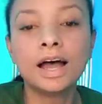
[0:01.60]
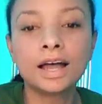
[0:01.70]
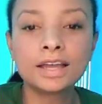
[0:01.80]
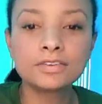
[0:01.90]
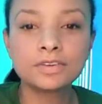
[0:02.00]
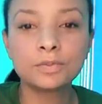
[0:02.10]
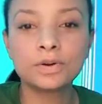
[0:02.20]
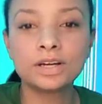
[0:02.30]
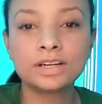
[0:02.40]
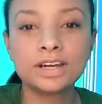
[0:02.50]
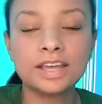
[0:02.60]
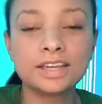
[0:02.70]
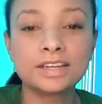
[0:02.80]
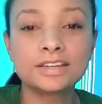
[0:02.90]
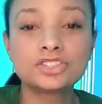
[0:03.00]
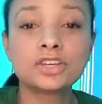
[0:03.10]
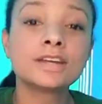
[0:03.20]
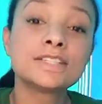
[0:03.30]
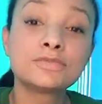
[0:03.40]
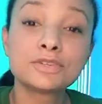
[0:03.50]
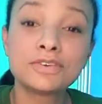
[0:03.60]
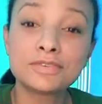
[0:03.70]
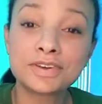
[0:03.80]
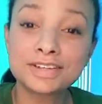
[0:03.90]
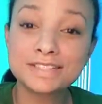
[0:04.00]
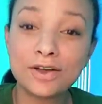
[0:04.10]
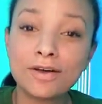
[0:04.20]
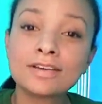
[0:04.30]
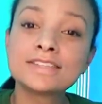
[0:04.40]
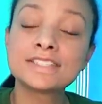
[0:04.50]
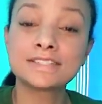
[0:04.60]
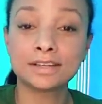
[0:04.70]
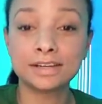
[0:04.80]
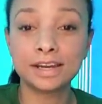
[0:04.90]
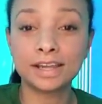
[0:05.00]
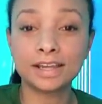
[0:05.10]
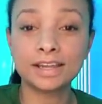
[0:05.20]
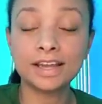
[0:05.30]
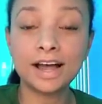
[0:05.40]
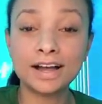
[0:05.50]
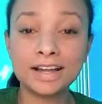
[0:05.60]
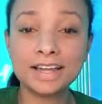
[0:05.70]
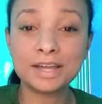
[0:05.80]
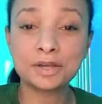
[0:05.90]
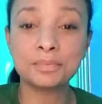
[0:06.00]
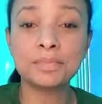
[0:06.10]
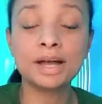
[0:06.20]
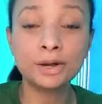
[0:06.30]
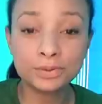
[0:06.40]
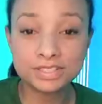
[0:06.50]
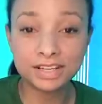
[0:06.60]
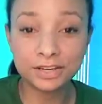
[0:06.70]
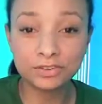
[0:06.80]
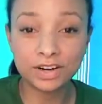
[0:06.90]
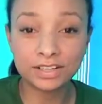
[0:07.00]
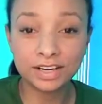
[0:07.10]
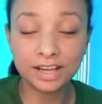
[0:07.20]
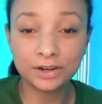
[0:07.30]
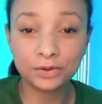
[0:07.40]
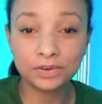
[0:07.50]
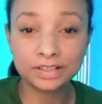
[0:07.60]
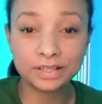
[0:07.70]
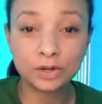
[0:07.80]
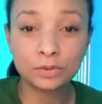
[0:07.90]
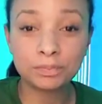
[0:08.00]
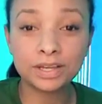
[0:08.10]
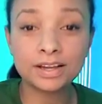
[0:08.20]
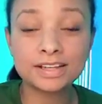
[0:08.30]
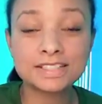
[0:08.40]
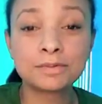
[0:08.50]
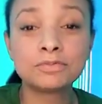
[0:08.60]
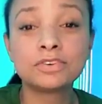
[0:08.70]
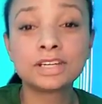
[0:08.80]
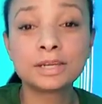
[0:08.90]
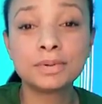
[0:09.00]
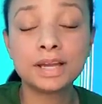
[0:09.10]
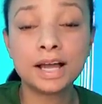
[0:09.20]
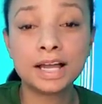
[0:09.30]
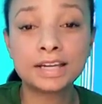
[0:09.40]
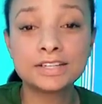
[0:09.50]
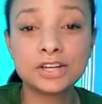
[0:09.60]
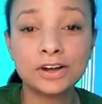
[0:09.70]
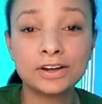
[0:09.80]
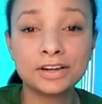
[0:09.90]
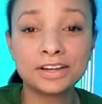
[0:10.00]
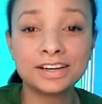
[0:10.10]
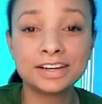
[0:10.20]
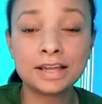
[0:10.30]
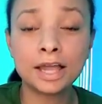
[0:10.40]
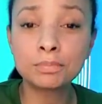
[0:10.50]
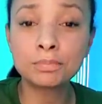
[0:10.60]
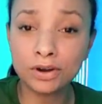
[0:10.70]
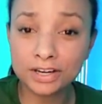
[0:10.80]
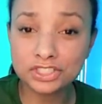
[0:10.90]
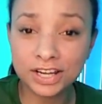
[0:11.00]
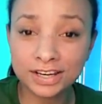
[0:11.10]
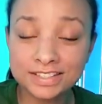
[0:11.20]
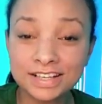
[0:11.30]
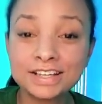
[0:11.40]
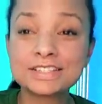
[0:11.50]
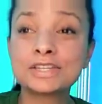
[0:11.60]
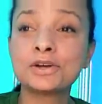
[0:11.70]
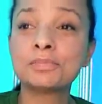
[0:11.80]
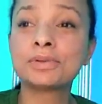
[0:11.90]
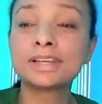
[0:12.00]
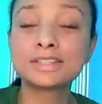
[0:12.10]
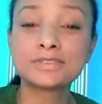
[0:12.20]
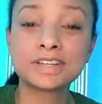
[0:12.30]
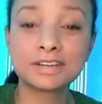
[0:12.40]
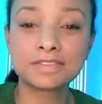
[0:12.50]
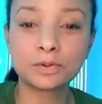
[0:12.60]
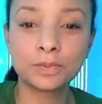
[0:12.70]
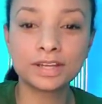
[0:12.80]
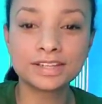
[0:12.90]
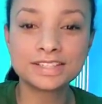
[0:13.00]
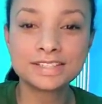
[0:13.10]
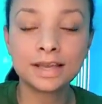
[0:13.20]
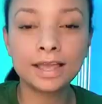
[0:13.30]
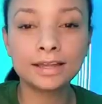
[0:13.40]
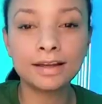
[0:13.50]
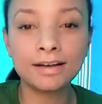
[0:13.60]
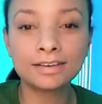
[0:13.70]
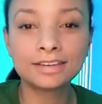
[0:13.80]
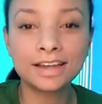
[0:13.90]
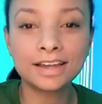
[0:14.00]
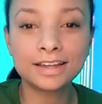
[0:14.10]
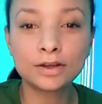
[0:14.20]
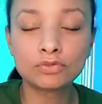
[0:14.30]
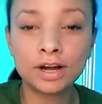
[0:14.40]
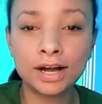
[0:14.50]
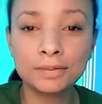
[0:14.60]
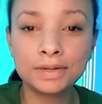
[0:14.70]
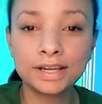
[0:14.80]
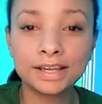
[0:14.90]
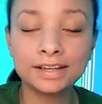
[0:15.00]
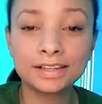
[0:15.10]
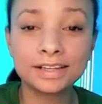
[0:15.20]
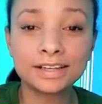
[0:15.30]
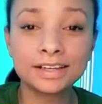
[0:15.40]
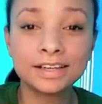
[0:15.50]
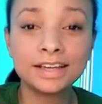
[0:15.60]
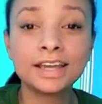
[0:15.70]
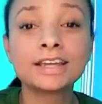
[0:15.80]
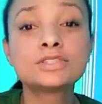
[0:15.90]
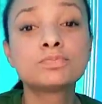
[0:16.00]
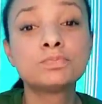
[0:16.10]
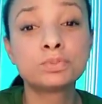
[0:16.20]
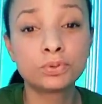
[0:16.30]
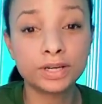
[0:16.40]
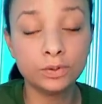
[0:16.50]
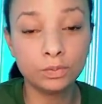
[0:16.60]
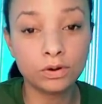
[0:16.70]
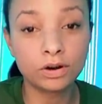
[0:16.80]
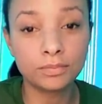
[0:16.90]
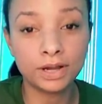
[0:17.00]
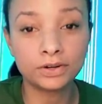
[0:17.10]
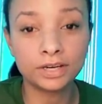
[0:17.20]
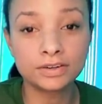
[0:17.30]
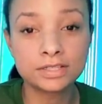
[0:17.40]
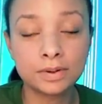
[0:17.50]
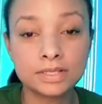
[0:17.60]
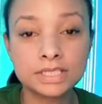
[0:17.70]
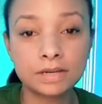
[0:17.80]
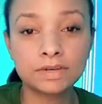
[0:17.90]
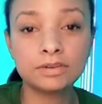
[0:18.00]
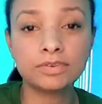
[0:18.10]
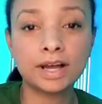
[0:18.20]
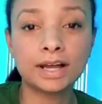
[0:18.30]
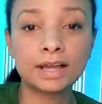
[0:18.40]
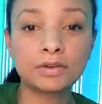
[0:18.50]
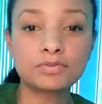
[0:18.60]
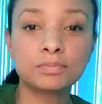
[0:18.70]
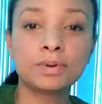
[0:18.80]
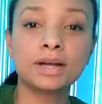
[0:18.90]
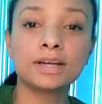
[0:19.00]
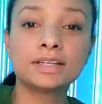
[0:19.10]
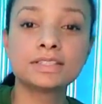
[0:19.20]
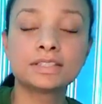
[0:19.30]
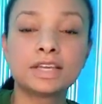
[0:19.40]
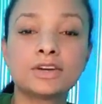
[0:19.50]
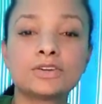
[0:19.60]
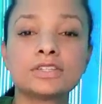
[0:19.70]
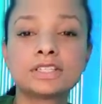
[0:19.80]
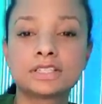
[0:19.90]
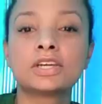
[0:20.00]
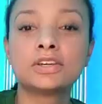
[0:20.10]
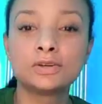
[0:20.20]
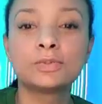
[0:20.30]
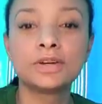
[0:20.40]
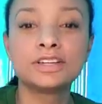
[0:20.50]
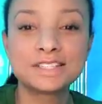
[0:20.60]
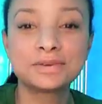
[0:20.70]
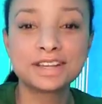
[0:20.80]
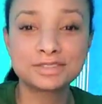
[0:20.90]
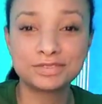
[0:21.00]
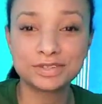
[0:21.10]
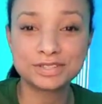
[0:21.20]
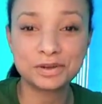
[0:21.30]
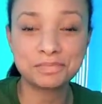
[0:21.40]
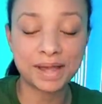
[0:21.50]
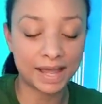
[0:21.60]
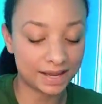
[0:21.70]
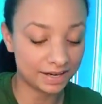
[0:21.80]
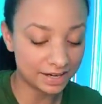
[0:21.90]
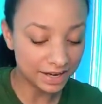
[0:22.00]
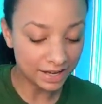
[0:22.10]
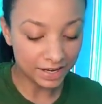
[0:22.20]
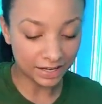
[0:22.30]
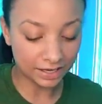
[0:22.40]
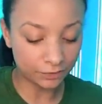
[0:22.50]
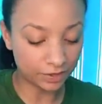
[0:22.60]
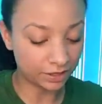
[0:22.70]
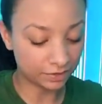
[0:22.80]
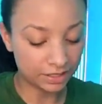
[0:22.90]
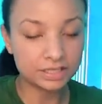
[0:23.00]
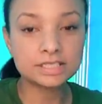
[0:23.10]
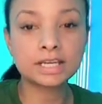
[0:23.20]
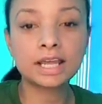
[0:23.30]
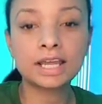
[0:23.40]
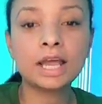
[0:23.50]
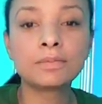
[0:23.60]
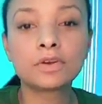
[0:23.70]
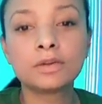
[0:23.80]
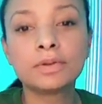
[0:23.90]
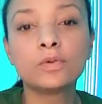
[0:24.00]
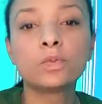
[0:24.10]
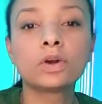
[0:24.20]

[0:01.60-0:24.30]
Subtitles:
Hi everyone, it's Shotzi for the Rough Cuts on Sunday. I am outside right now because I'm really behind on a project, so please forgive the wind. And unlike Rob in England, it's pretty warm out here. It's about 75, but there's a good wind, so it doesn't feel so bad. Anyway, today I'm going to be